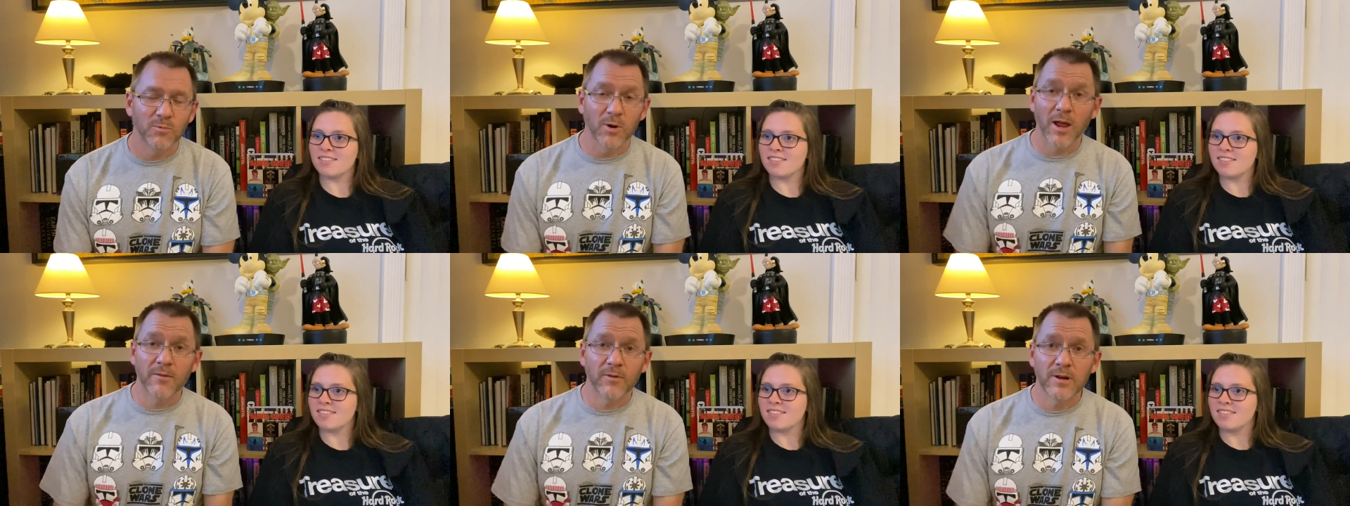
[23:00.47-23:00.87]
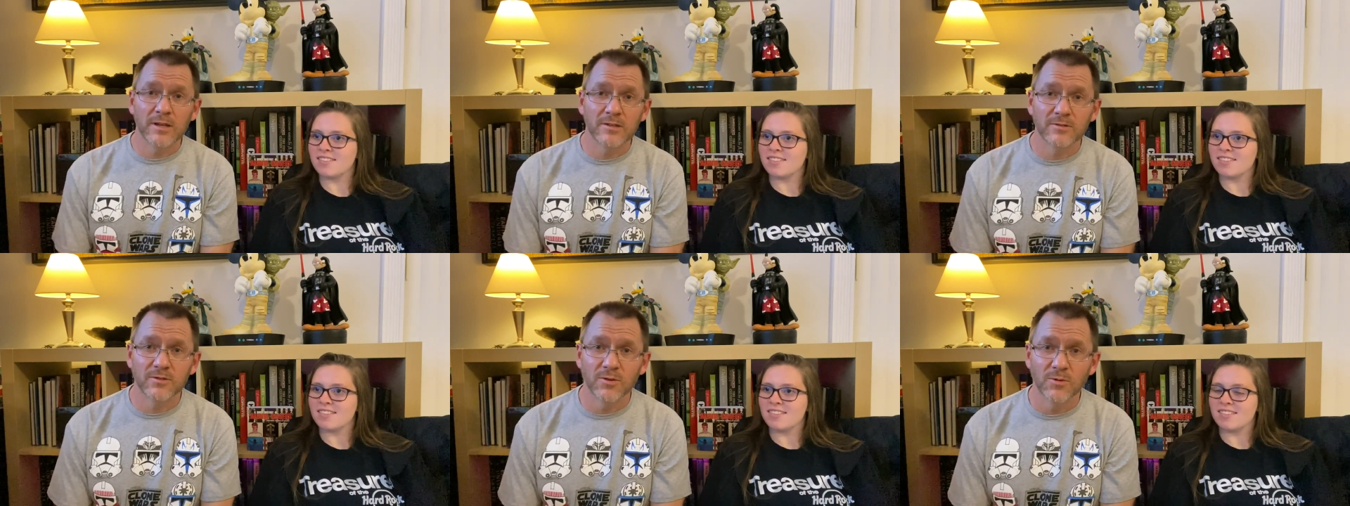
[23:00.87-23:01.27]
Speaker 1: whatever
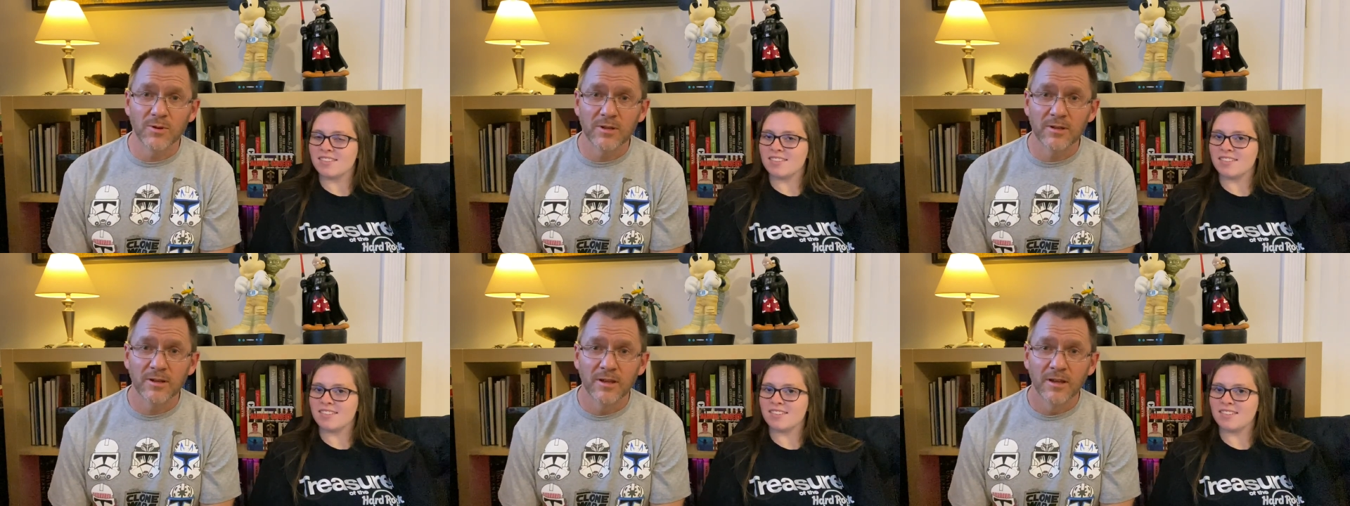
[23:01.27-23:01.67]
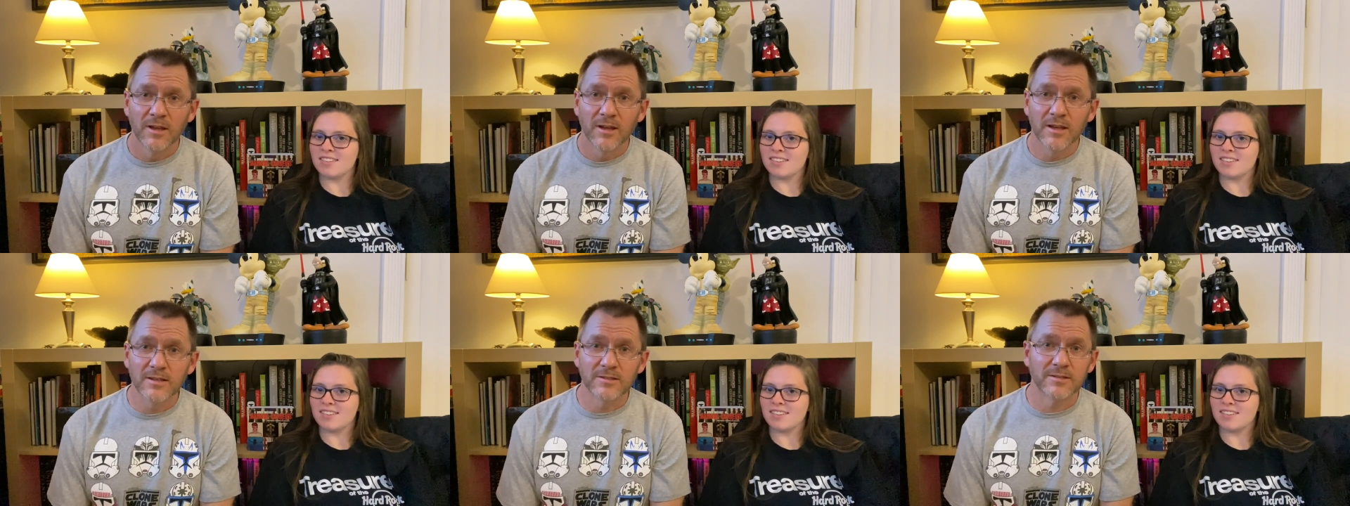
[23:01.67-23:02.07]
he's doing,
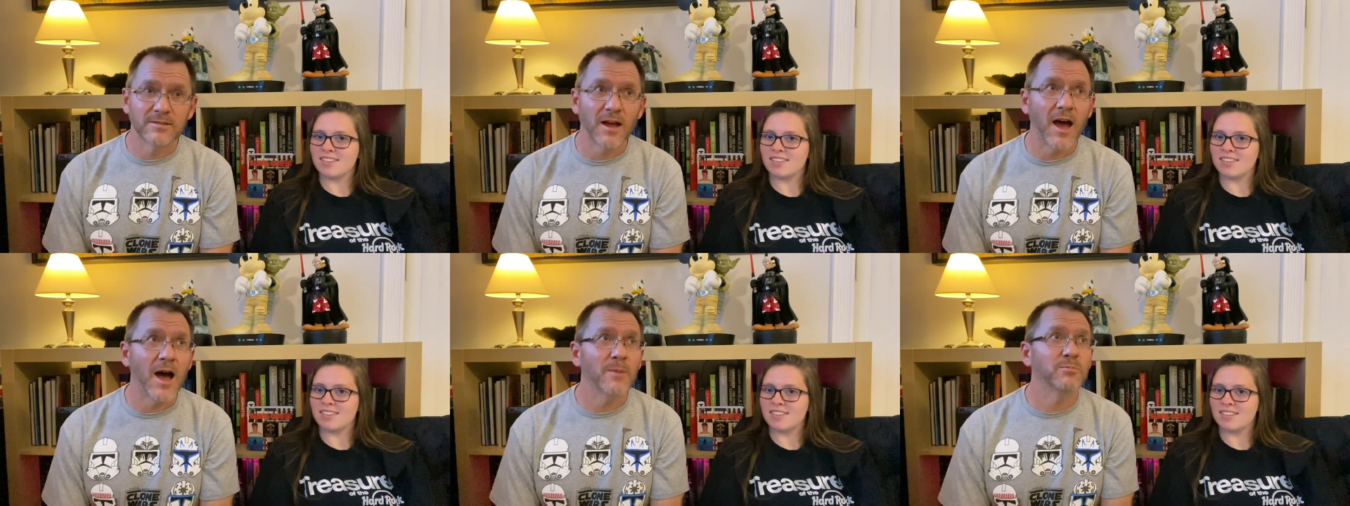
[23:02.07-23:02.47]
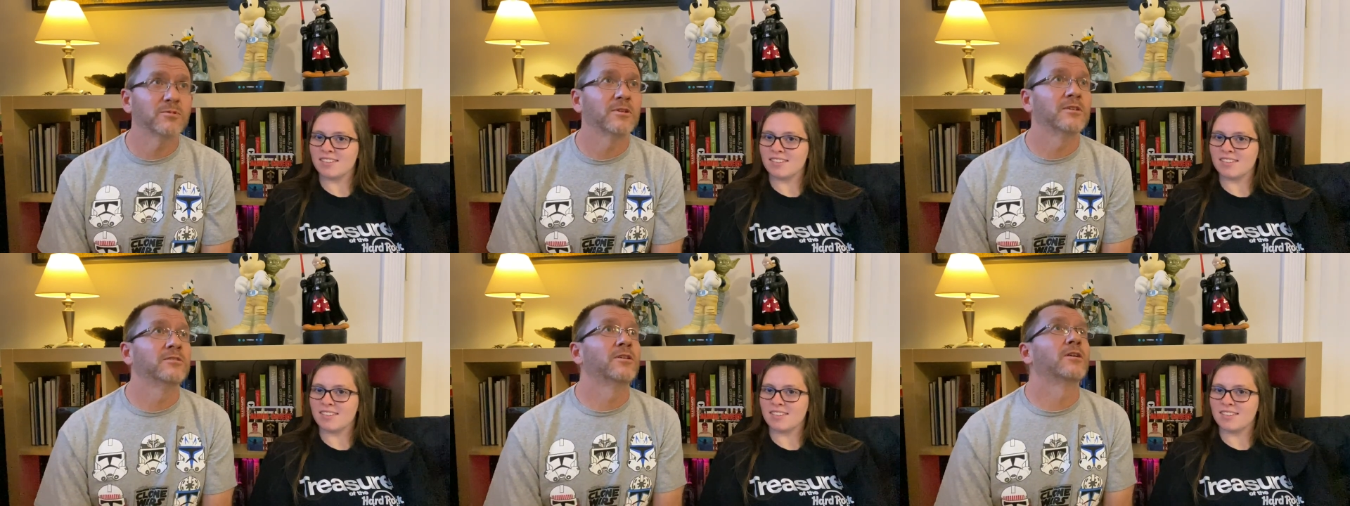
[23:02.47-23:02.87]
he
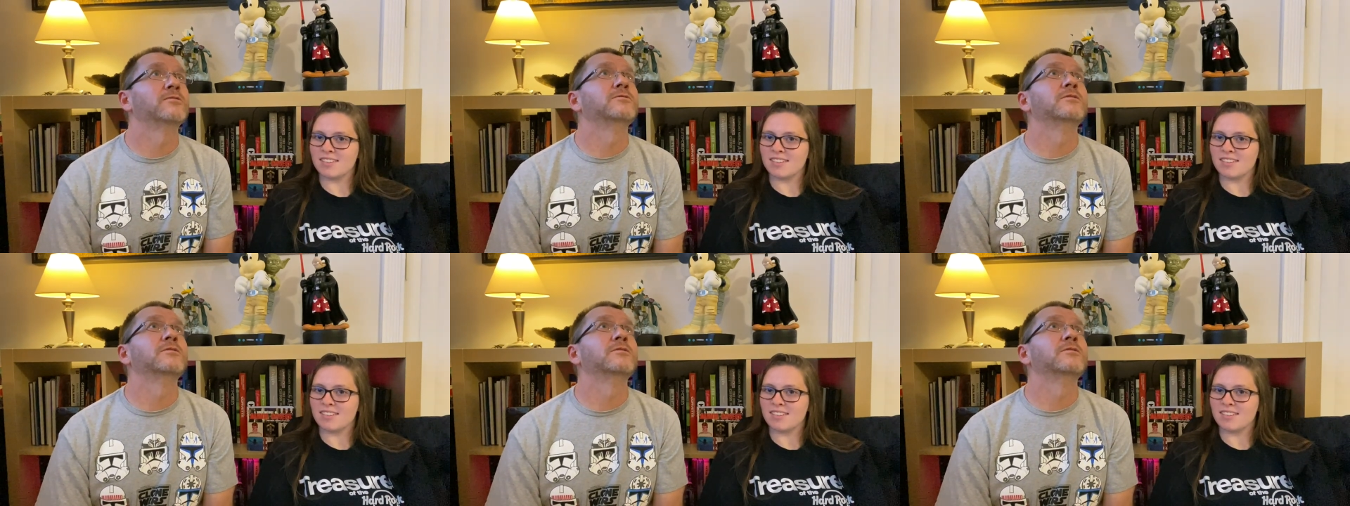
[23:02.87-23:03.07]
stops and does